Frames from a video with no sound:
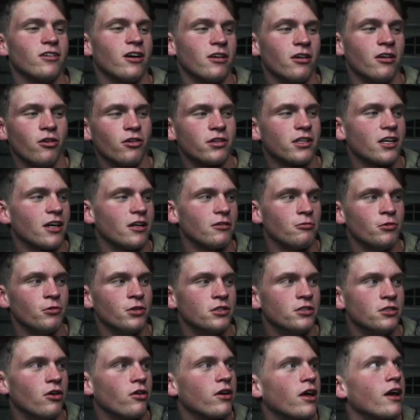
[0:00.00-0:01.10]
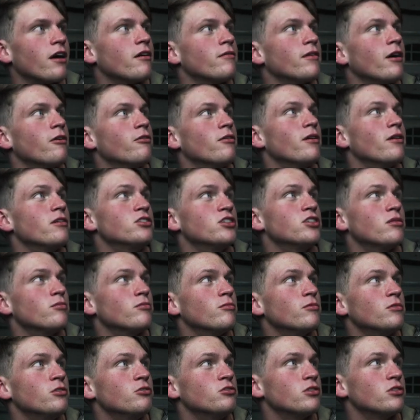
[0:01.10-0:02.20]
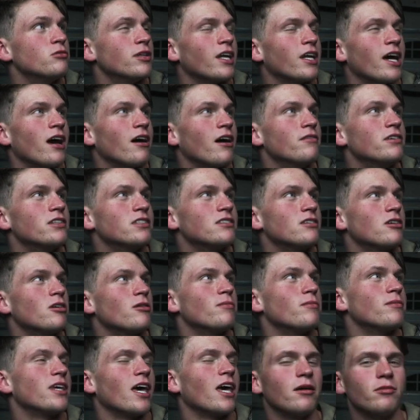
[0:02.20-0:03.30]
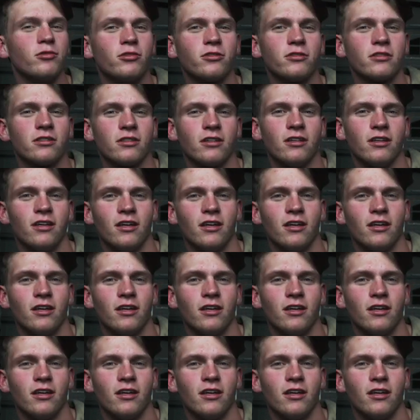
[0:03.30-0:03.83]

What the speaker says: The only thing I really don't have that a gym usually would have is cables.